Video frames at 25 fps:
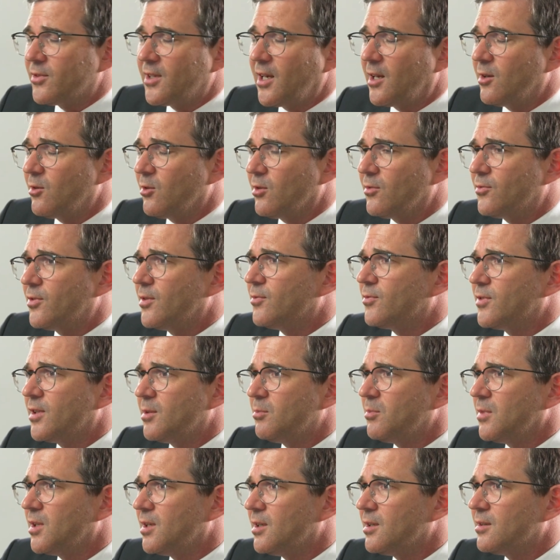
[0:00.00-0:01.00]
10, or
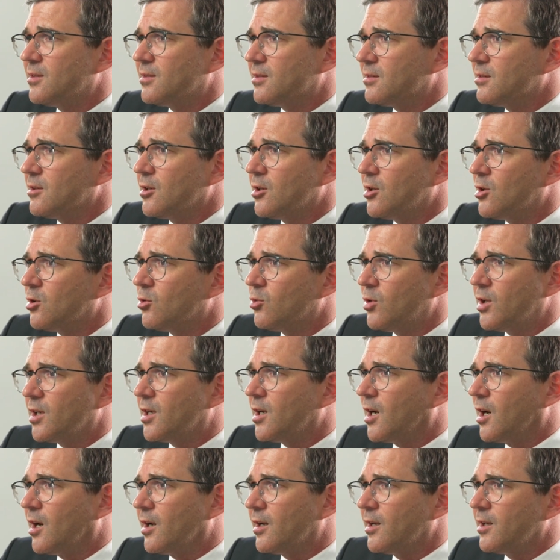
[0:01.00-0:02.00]
15 minutes
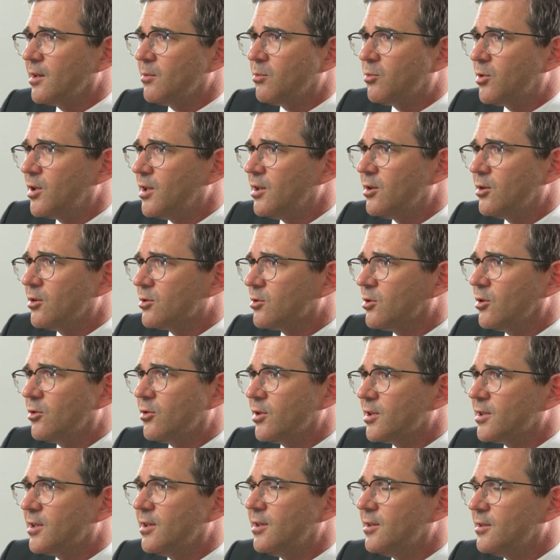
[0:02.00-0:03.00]
regarding preload,
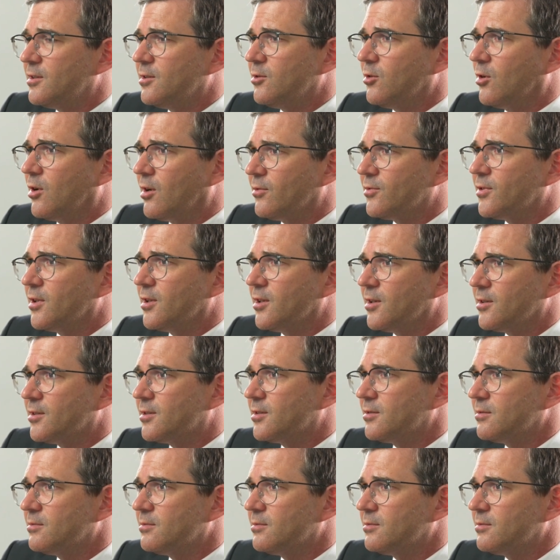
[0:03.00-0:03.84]
contractility, or afterload.